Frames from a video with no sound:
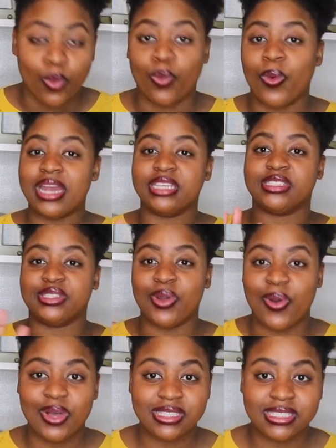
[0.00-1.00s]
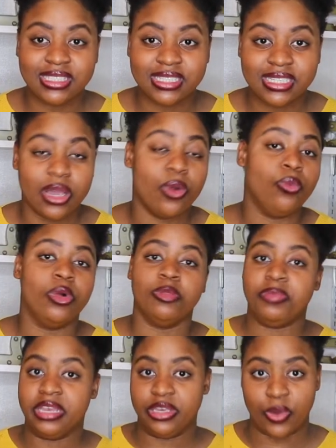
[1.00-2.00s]
What is yours
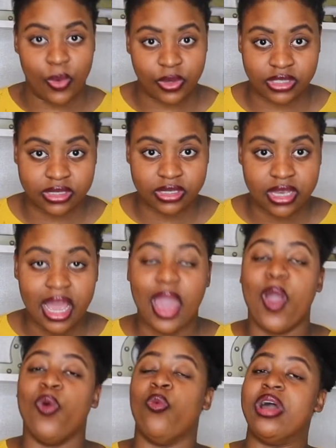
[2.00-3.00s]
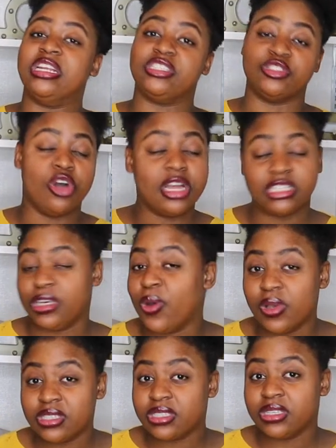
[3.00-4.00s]
will be yours. What is not
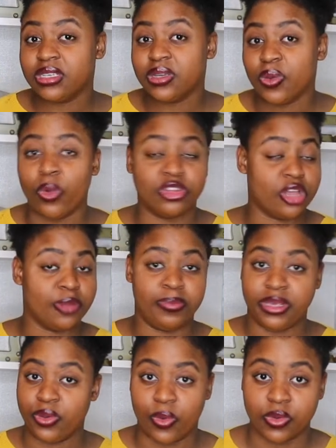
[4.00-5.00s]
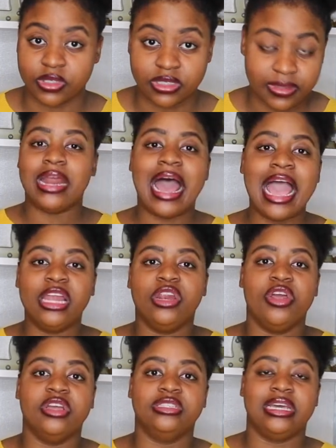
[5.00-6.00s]
yours will not be yours. What I
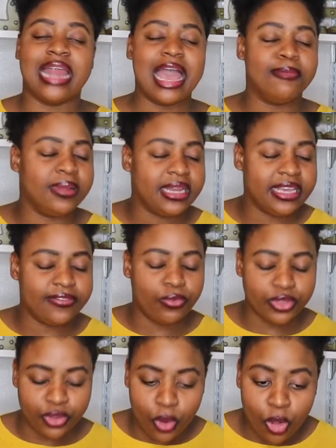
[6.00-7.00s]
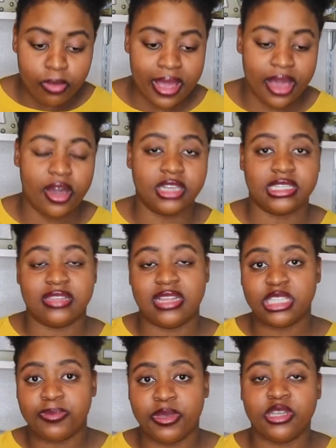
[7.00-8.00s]
learned and I believe with all my heart, and
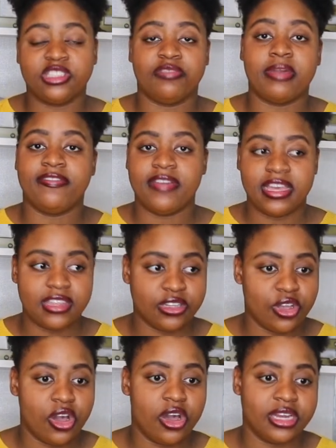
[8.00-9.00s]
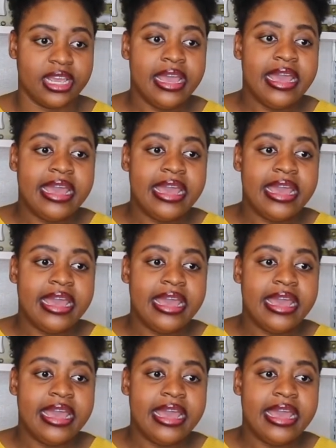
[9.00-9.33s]
that's because of my faith in God,